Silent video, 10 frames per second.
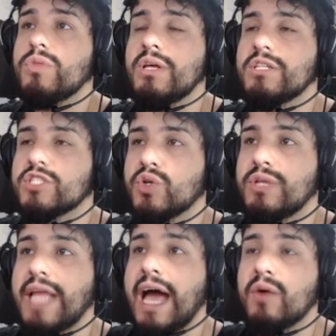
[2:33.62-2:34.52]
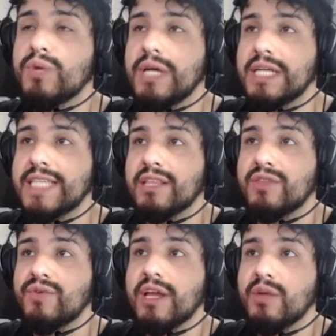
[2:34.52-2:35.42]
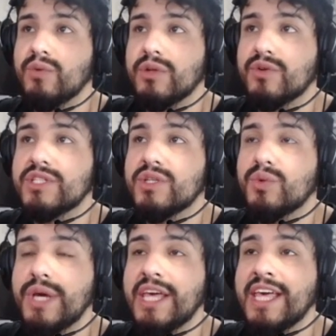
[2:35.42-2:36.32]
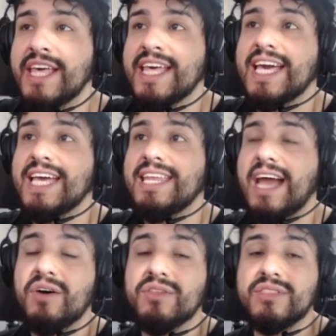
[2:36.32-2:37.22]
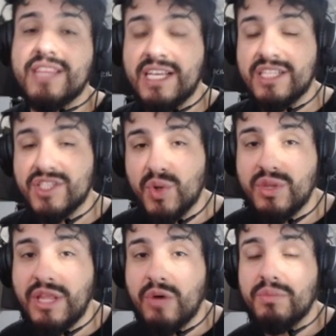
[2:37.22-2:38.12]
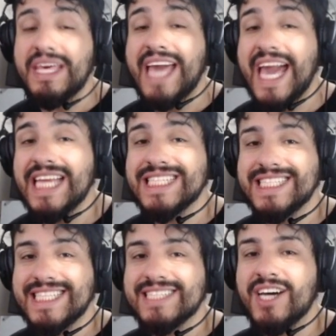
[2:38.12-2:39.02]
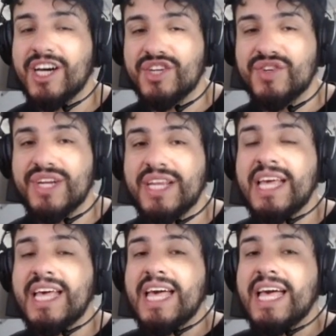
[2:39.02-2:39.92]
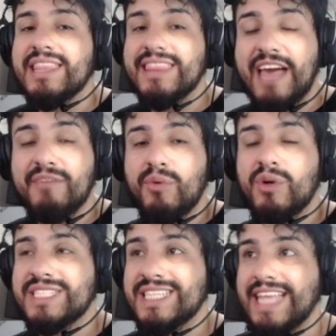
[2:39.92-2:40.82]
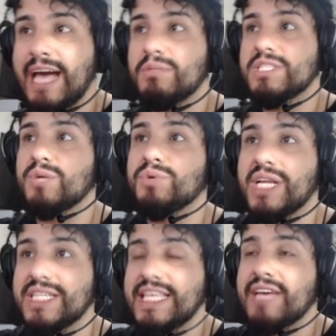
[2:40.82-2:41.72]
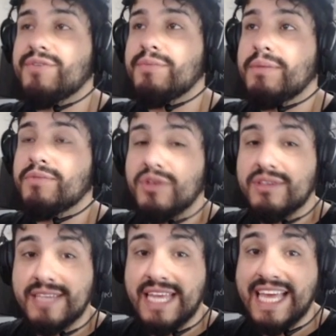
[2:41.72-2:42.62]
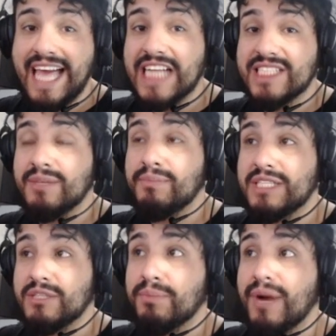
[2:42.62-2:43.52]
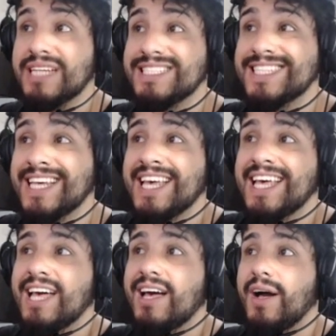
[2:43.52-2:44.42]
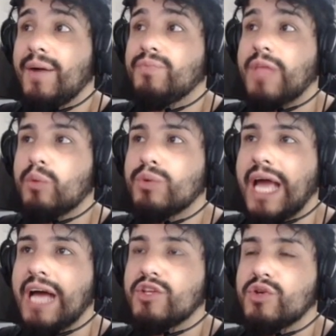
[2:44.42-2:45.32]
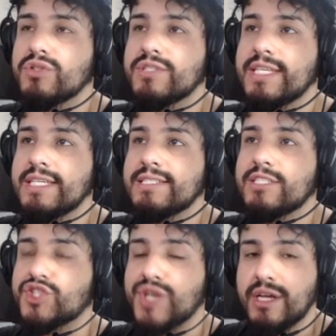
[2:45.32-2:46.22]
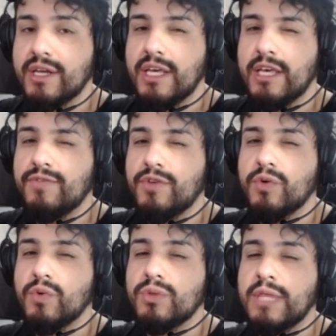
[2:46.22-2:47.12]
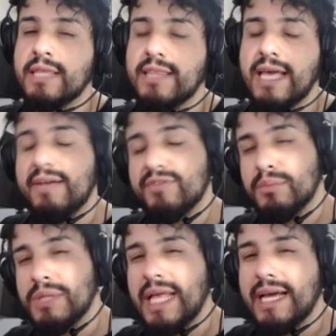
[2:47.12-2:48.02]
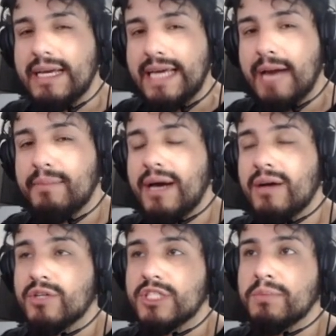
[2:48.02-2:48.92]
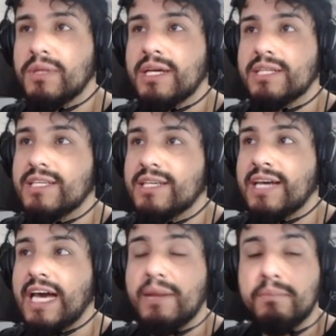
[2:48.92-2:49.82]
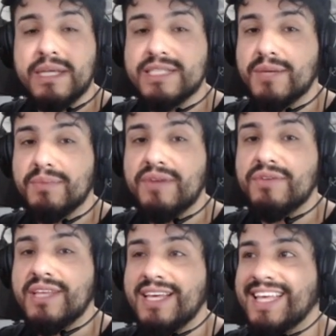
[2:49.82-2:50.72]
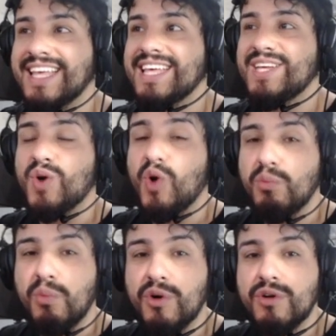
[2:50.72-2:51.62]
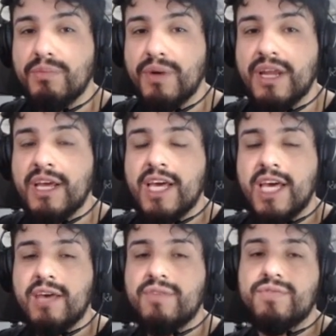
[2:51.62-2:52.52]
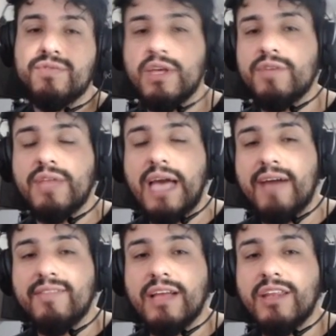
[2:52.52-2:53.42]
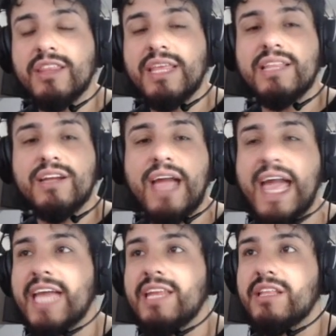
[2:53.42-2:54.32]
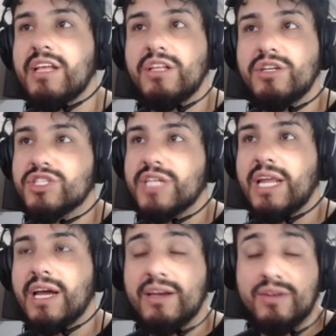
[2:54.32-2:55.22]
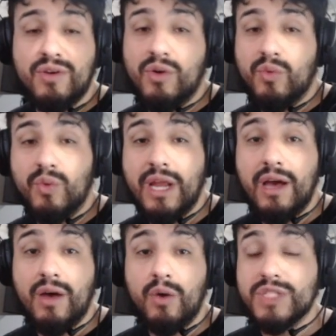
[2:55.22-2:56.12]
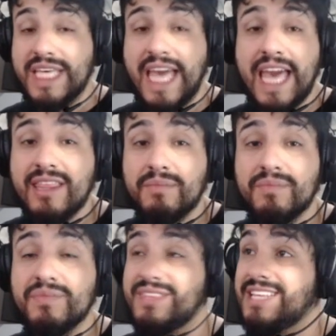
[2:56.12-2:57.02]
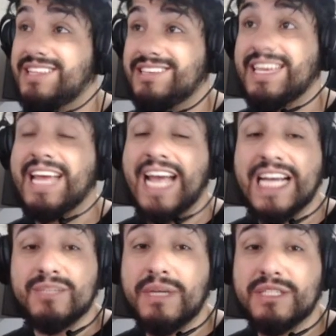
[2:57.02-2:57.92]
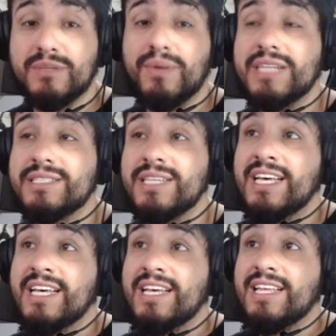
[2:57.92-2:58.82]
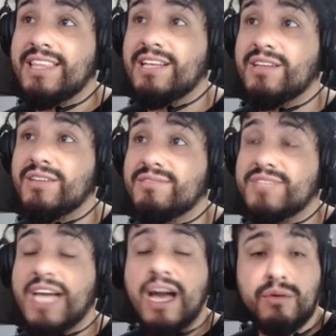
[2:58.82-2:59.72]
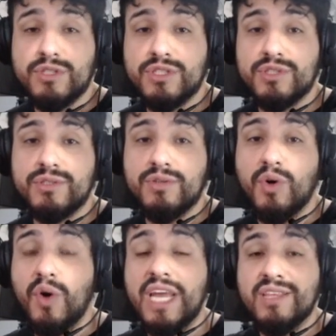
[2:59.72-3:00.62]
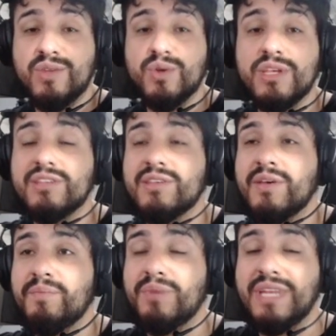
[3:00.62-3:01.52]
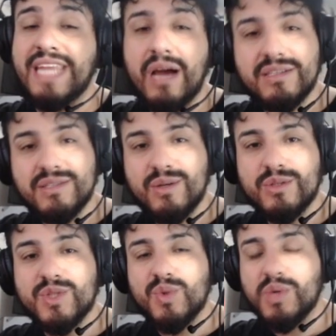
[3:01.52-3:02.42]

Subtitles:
So now we attack directly with CrystalWing, and now in total that will be 8,600 life points and damage that we're gonna take from them. So it's gonna catch them by surprise. I would not use this trick if you think they have something like a Gamma or something, because it can kind of mess up everything, your whole board. But if they have like nothing in their hand, and then you just gonna wanna OTK them and just gonna catch them by surprise, then yeah, I would just go ahead and do this. But now let's go to our